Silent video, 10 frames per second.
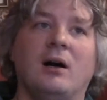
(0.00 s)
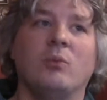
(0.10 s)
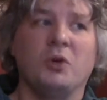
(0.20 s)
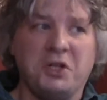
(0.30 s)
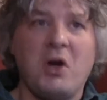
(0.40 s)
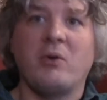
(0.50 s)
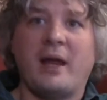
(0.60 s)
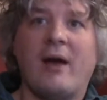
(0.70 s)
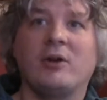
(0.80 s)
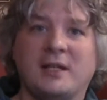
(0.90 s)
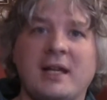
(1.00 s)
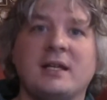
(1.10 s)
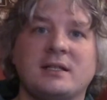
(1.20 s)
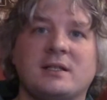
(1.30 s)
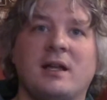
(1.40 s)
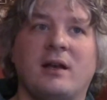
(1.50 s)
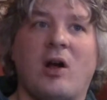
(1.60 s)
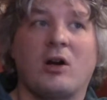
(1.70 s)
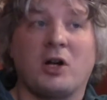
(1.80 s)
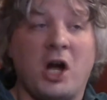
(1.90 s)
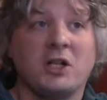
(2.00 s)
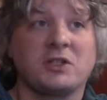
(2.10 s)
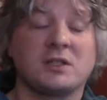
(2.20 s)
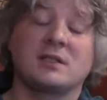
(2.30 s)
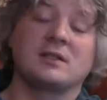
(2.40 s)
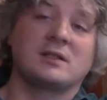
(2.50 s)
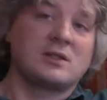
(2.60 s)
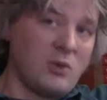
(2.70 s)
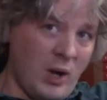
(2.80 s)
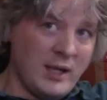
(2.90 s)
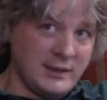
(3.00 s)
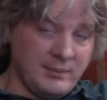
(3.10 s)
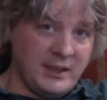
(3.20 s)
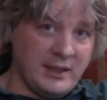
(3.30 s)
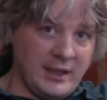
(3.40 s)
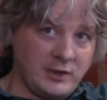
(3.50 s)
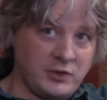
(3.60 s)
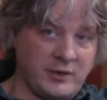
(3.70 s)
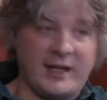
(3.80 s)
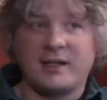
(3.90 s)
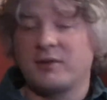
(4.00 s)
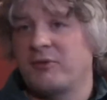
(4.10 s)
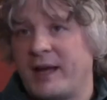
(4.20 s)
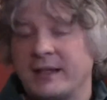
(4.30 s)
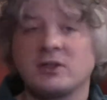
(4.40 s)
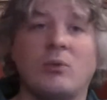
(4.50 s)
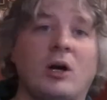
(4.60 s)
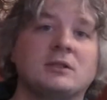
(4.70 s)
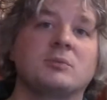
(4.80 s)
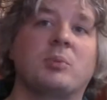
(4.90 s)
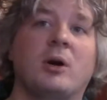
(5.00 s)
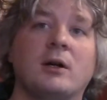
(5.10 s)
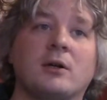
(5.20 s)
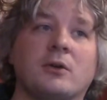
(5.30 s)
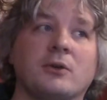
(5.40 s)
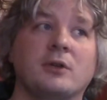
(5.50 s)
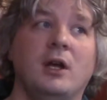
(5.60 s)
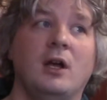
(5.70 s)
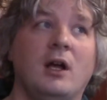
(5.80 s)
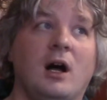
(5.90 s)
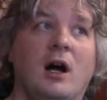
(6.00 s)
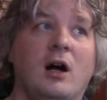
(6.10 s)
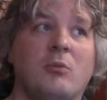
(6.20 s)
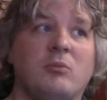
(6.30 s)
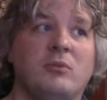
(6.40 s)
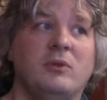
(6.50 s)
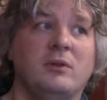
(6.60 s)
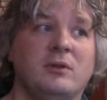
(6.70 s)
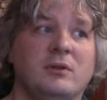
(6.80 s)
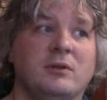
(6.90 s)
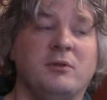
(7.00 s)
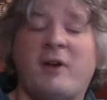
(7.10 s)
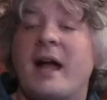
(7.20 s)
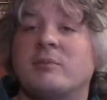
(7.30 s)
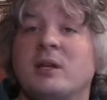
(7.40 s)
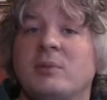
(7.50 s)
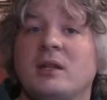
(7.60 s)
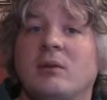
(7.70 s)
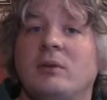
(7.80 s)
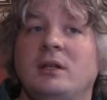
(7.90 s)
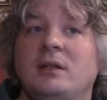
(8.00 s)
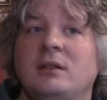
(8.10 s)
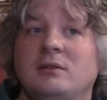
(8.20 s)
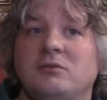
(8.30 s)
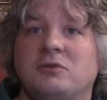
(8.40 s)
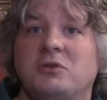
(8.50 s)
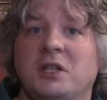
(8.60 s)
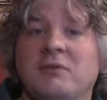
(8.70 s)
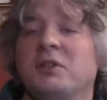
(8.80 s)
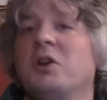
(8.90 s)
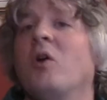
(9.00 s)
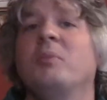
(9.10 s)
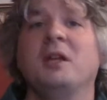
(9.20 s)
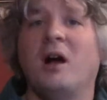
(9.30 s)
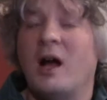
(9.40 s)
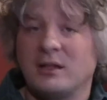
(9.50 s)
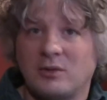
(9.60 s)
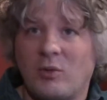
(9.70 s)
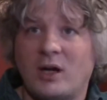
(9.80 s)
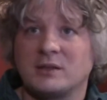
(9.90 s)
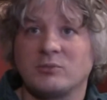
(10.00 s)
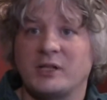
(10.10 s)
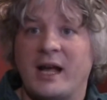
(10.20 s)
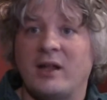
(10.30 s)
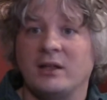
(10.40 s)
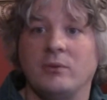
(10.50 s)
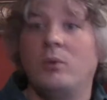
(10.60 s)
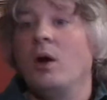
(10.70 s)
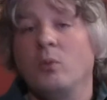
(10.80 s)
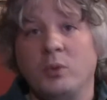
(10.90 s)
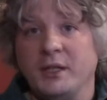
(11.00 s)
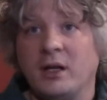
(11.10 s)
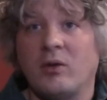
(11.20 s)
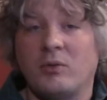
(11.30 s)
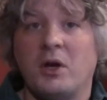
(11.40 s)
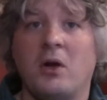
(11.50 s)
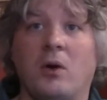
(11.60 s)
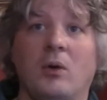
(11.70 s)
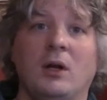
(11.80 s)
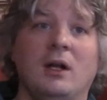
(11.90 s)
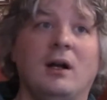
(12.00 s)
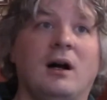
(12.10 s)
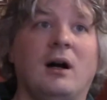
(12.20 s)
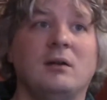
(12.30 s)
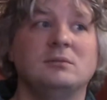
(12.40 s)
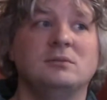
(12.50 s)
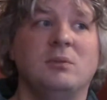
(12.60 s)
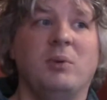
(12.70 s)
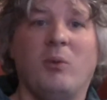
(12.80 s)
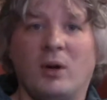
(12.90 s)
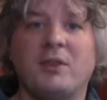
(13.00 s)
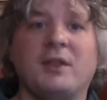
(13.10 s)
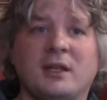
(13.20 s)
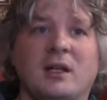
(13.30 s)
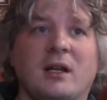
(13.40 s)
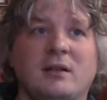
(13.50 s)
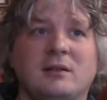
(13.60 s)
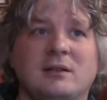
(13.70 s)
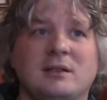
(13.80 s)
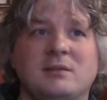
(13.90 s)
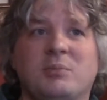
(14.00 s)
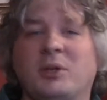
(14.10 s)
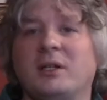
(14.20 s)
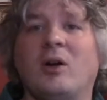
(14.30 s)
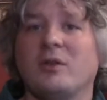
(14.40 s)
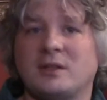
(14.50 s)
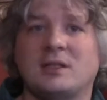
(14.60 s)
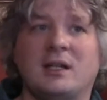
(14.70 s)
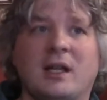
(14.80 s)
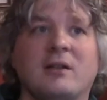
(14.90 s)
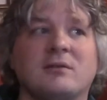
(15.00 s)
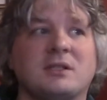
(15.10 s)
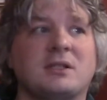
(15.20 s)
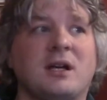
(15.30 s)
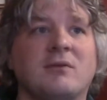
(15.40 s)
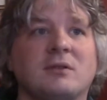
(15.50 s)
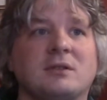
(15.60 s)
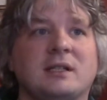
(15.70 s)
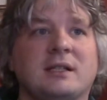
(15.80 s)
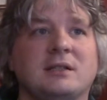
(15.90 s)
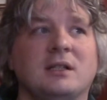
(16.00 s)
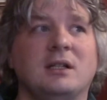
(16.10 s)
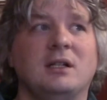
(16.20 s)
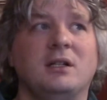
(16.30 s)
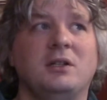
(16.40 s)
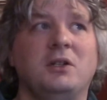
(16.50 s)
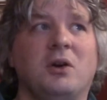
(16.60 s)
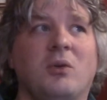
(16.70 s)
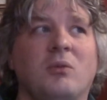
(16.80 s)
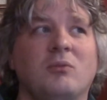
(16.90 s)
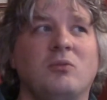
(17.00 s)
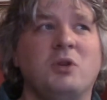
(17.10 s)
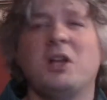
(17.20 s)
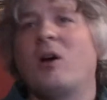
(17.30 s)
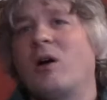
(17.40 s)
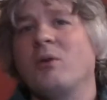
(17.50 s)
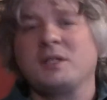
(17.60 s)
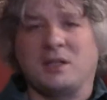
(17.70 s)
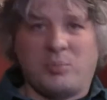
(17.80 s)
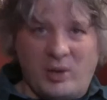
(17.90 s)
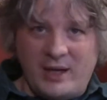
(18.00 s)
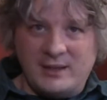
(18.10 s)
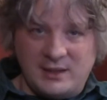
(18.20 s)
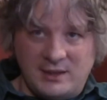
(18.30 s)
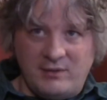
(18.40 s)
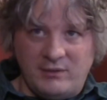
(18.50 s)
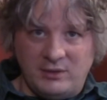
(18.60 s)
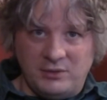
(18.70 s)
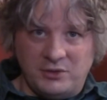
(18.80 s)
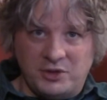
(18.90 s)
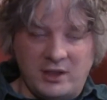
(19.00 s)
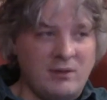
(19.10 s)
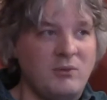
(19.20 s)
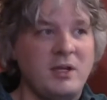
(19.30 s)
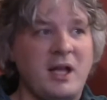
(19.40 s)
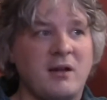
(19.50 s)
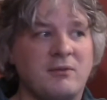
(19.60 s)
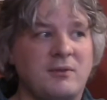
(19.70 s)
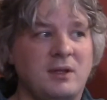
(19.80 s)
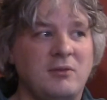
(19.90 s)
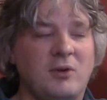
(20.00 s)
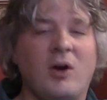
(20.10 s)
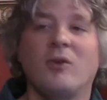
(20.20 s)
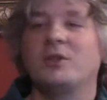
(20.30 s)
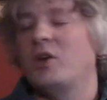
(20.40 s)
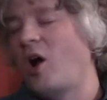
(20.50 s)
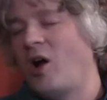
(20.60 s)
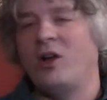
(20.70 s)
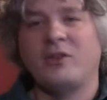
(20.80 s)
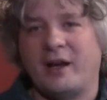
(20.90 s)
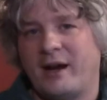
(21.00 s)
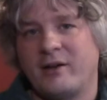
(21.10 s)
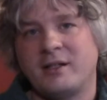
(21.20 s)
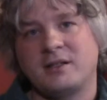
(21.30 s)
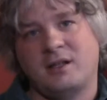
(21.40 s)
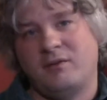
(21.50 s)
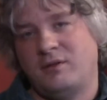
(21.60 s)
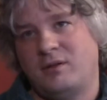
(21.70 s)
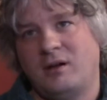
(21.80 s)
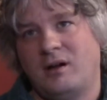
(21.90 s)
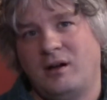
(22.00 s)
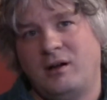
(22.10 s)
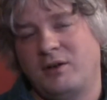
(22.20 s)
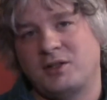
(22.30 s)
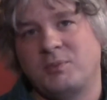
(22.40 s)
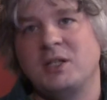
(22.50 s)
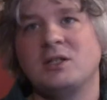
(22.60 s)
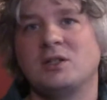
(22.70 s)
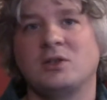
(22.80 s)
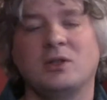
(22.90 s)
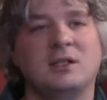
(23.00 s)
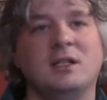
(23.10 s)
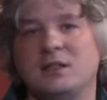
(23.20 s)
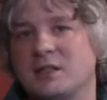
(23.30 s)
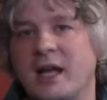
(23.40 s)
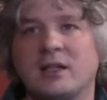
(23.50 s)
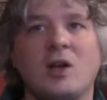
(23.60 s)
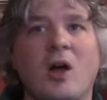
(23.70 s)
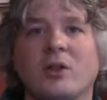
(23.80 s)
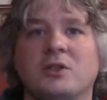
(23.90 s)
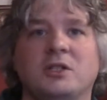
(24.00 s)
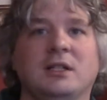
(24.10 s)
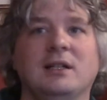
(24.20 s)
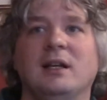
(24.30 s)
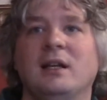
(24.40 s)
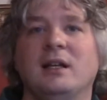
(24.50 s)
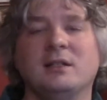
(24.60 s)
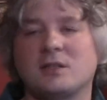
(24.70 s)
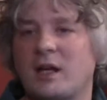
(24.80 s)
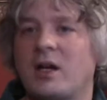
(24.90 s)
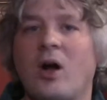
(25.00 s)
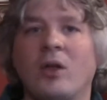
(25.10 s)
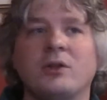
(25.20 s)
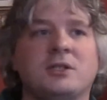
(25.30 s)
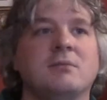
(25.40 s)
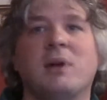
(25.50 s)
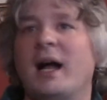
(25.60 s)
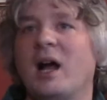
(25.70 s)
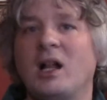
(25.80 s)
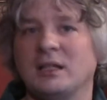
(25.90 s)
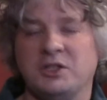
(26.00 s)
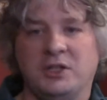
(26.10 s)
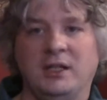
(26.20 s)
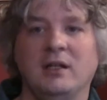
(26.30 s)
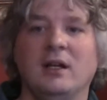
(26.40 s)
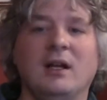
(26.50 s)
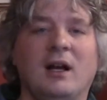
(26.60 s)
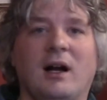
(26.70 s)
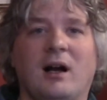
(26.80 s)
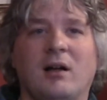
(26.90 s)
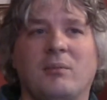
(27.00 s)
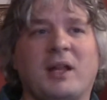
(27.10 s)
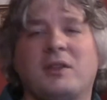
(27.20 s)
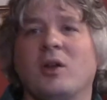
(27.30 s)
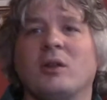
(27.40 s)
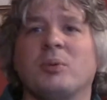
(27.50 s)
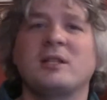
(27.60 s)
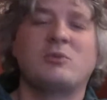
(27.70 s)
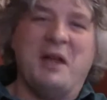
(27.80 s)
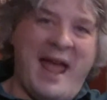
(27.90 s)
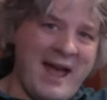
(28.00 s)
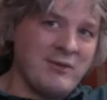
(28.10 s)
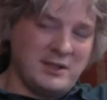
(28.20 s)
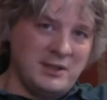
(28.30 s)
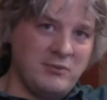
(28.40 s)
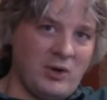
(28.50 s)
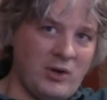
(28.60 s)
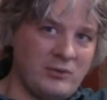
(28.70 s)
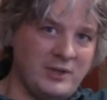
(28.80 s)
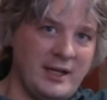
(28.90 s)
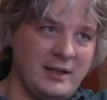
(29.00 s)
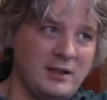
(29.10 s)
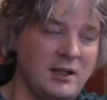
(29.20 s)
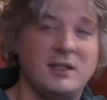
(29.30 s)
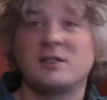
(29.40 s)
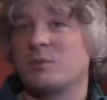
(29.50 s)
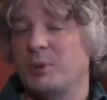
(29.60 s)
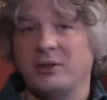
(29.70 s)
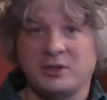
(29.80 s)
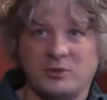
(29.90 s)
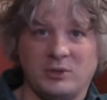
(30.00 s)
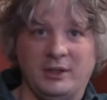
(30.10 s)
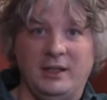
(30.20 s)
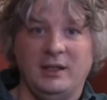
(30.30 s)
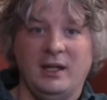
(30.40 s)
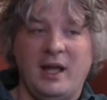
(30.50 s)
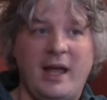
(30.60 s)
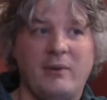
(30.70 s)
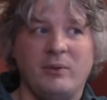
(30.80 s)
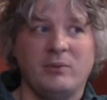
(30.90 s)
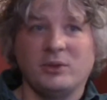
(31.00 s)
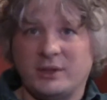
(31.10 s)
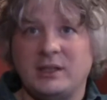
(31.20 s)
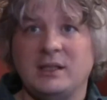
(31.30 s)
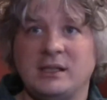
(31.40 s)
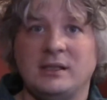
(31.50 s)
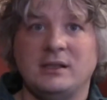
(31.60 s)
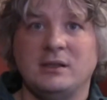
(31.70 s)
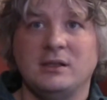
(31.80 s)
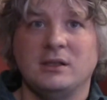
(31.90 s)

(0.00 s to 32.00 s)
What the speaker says: We know nowadays that our consciousness is quantum in nature, that it affects quantum particles. The fact may be that we even go beyond quantum reality. We don't know. But one thing that, in putting all this together, I've discovered that, we are always in a process of evolution, and we have evolved in all the areas of our specieshood, in technology, in psychology, biology. About the only place we haven't evolved yet is spiritually, and we really need